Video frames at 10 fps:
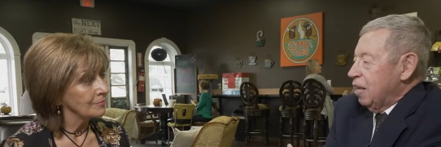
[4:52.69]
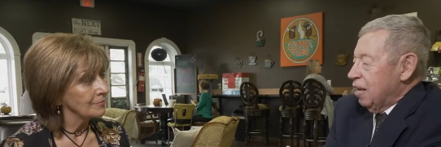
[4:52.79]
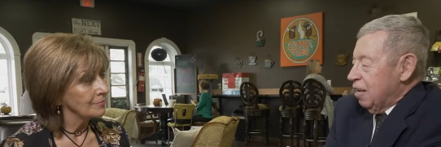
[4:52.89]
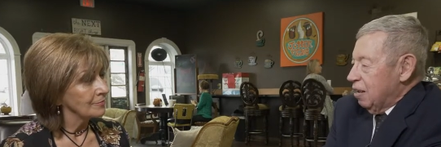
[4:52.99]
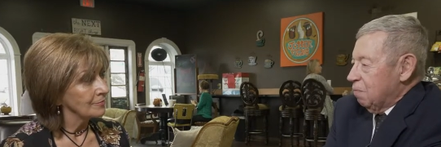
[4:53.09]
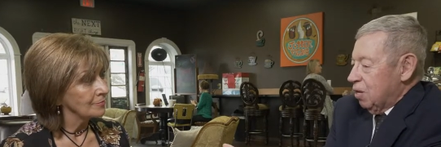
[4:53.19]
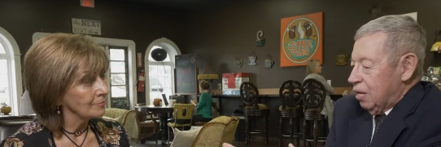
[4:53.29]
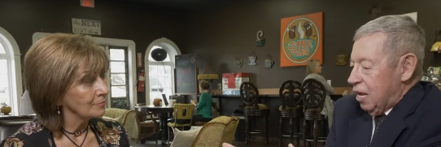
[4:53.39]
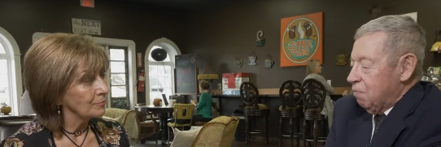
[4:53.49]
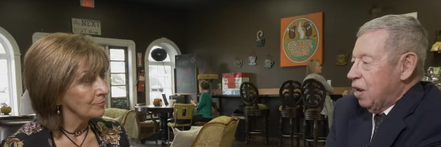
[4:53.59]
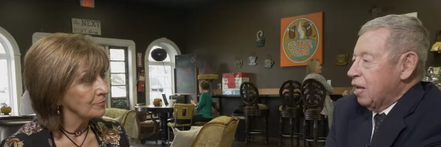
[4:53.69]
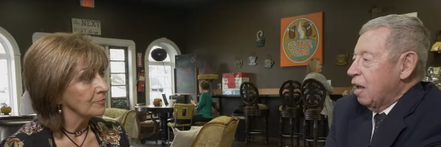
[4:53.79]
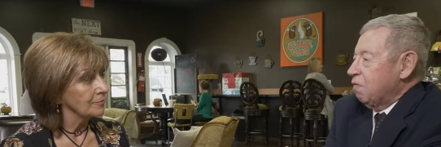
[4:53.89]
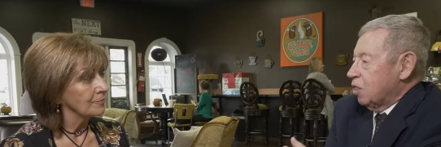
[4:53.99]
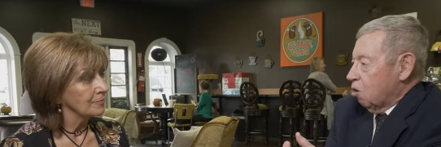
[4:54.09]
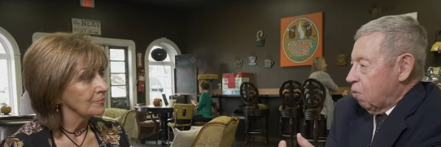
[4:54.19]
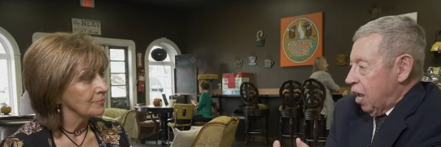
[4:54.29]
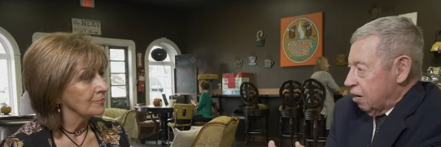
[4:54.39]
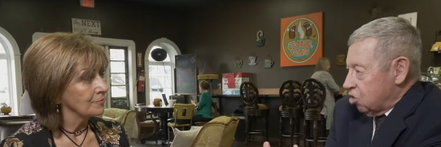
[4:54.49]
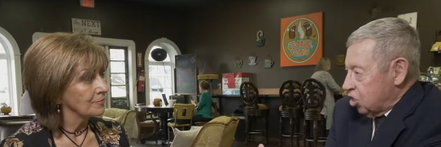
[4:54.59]
Speaker 1: the evening, even though we
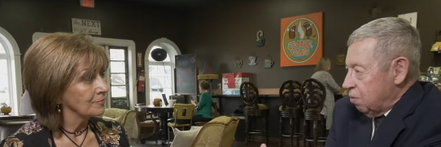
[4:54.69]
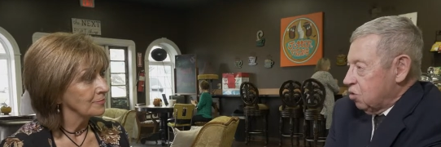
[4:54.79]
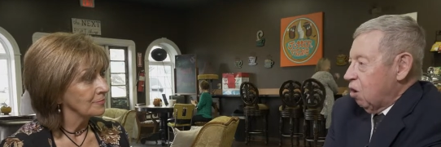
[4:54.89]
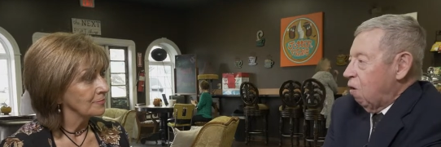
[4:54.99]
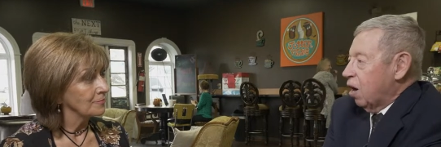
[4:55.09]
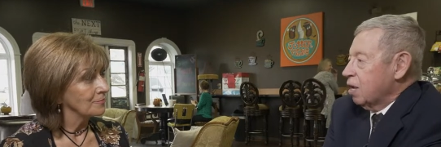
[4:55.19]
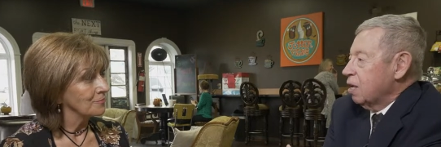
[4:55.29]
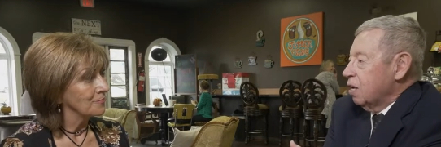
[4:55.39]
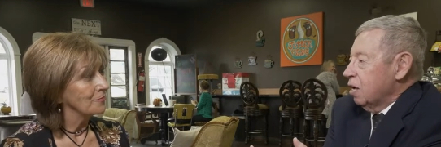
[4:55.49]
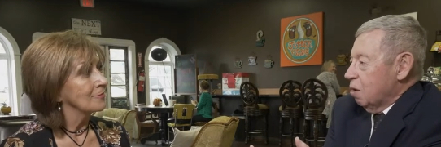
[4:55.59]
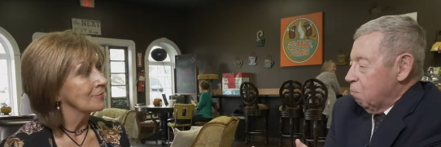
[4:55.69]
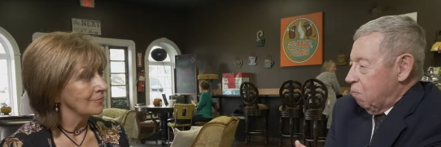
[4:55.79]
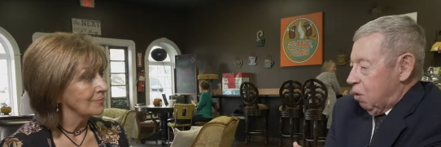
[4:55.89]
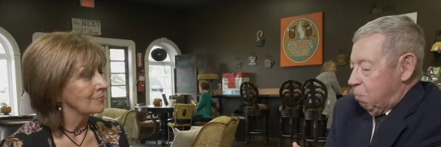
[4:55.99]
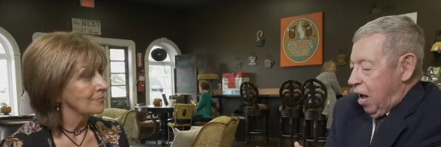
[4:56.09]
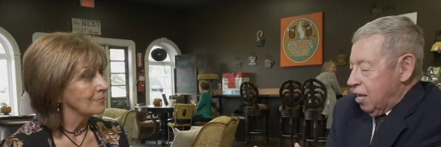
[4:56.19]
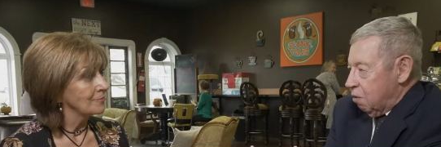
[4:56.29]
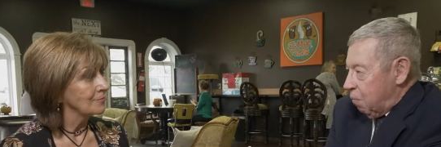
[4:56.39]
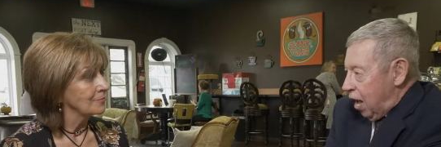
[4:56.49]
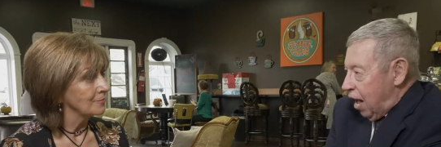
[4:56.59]
had a sheepdog, by
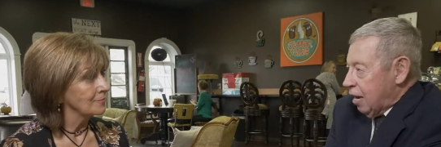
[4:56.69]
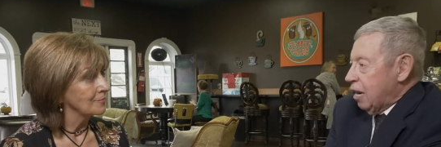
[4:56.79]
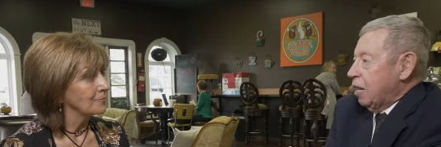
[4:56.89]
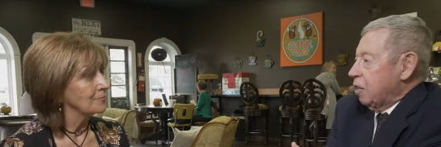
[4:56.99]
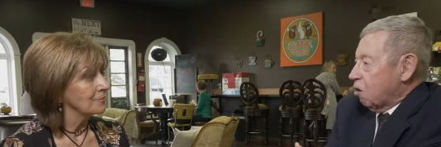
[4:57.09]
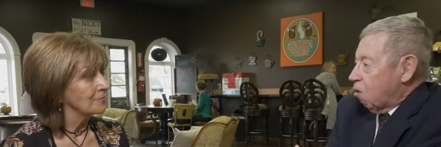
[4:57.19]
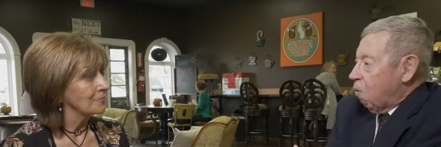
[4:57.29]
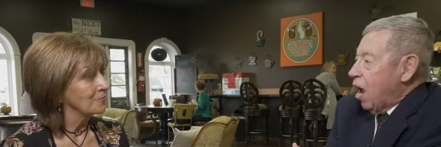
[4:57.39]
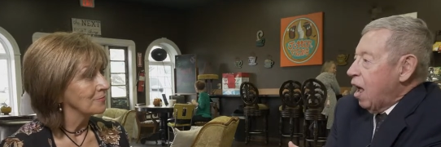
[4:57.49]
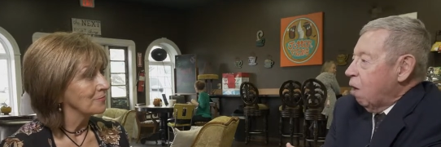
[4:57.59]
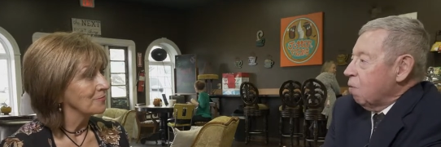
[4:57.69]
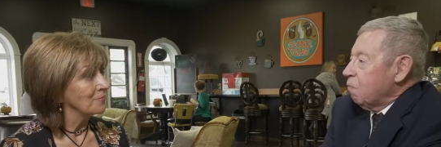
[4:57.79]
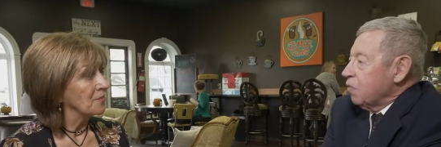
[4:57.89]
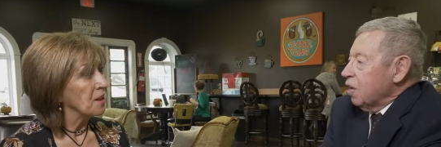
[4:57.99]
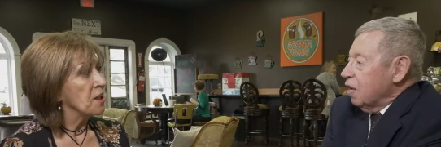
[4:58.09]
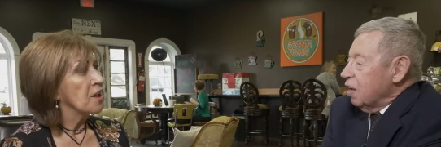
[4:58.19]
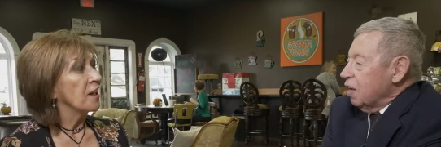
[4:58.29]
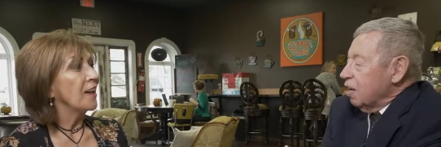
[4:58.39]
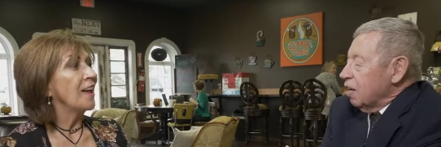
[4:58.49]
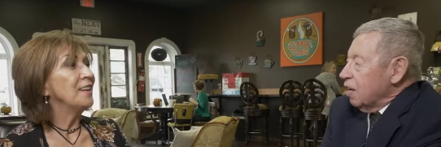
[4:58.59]
the barn and in the corral.
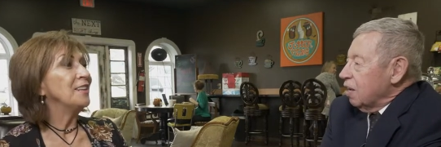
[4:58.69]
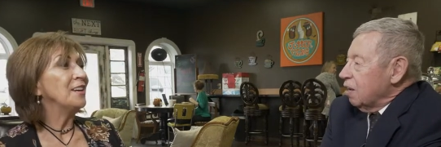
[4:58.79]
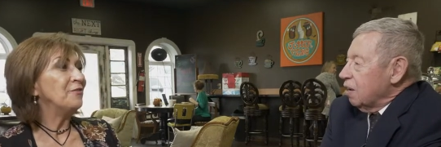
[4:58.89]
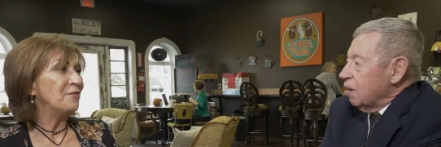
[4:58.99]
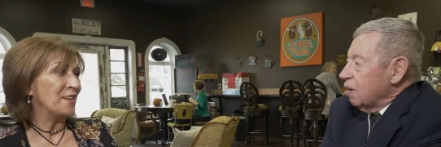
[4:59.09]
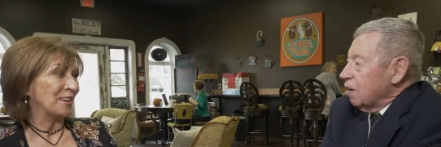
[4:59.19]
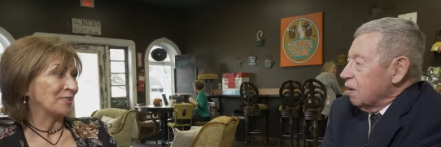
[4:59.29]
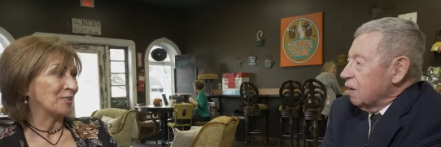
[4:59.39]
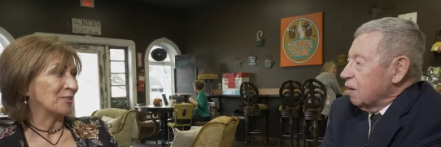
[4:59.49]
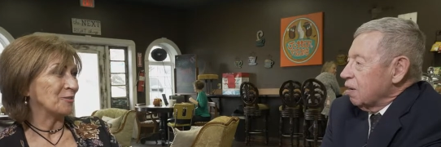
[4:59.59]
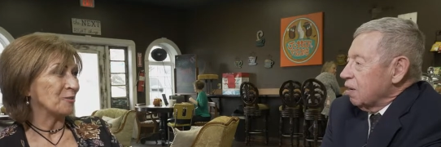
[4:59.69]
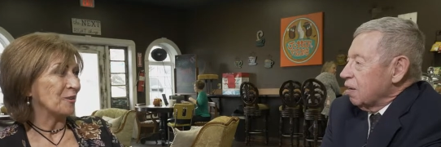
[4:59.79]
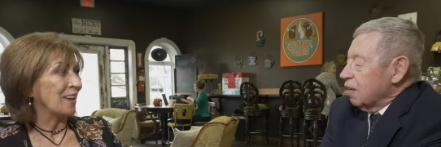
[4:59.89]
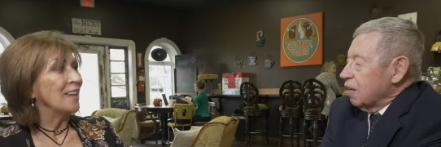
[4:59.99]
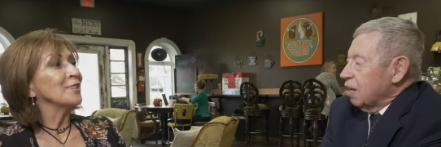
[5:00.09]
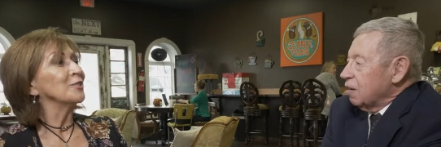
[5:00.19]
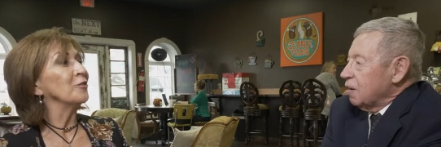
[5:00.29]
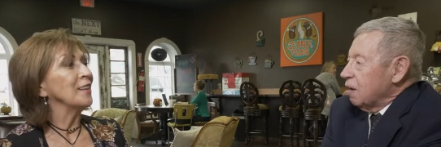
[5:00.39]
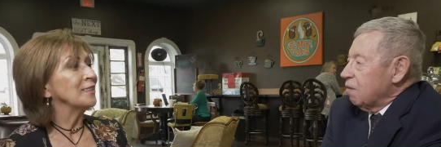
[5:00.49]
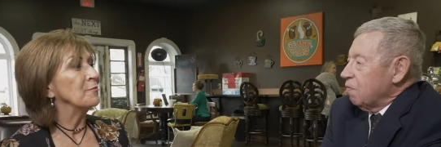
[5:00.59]
Speaker 2: I love that story. So
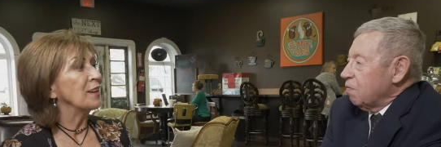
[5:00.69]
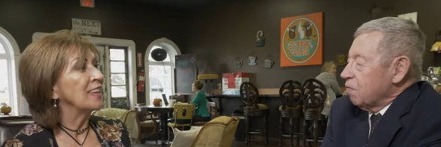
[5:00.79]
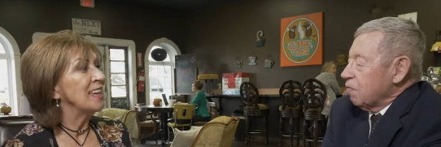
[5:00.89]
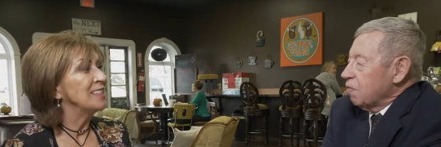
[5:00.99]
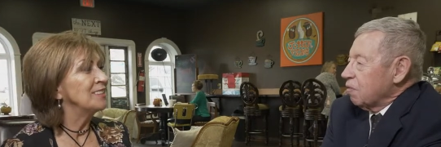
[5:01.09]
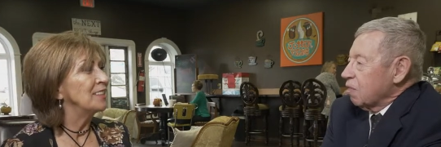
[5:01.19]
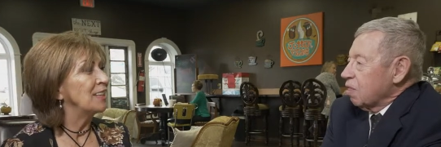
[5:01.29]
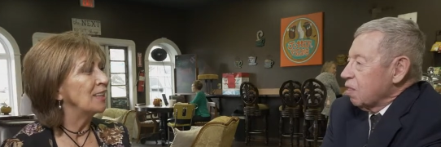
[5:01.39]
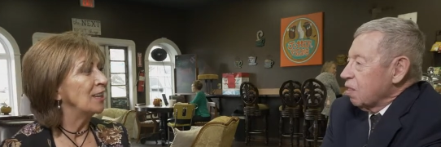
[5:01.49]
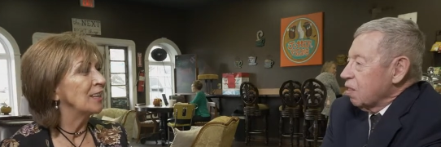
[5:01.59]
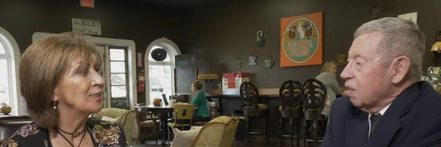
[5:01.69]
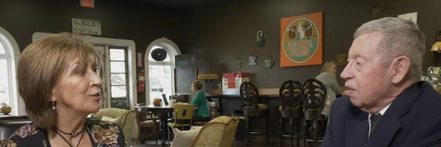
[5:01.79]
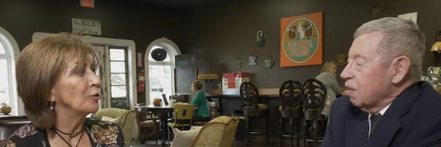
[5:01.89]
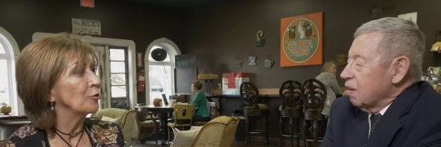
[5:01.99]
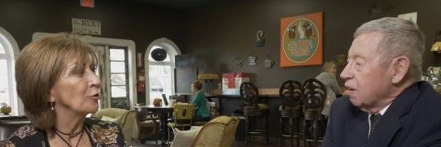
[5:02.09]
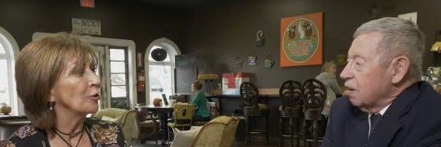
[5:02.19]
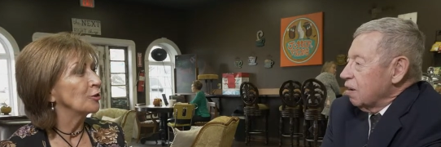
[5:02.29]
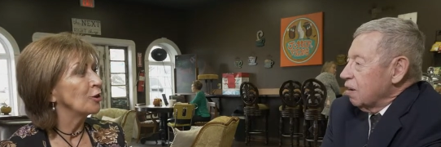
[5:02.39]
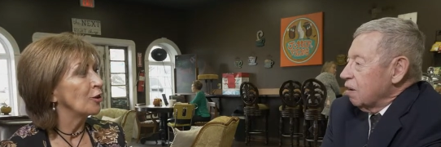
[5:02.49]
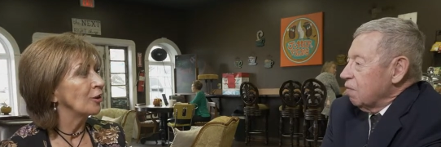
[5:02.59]
that's a Mackenzie is your
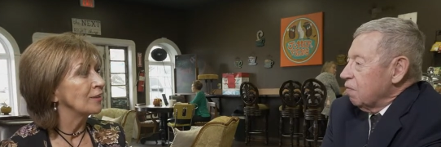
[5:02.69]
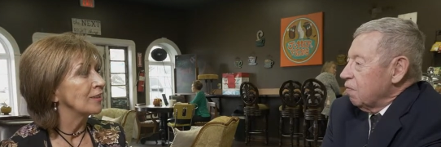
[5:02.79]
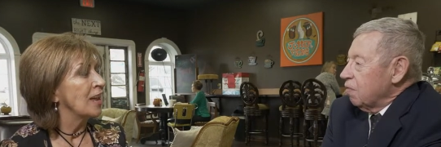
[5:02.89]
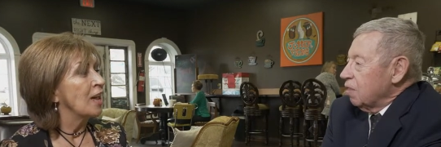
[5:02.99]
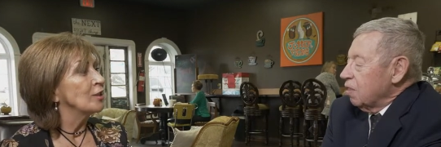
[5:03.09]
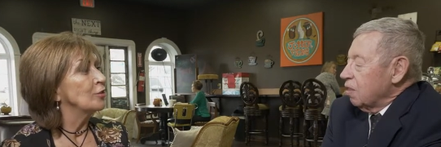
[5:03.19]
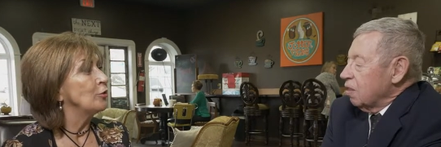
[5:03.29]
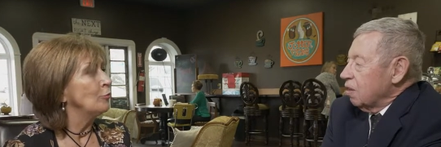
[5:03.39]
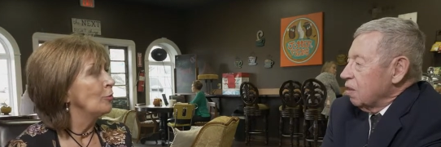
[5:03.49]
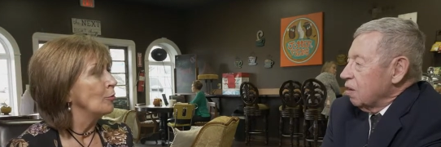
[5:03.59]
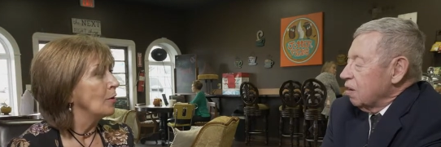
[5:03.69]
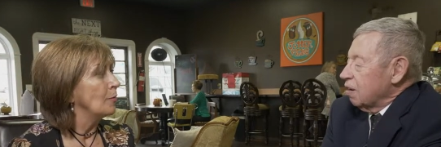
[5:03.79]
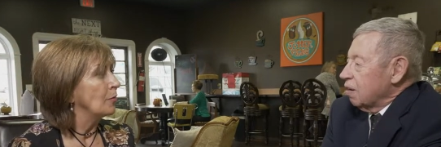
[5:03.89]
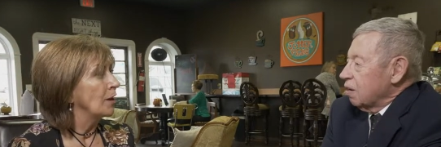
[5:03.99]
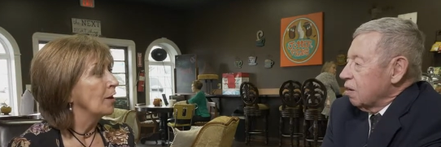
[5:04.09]
tartan. So you grew up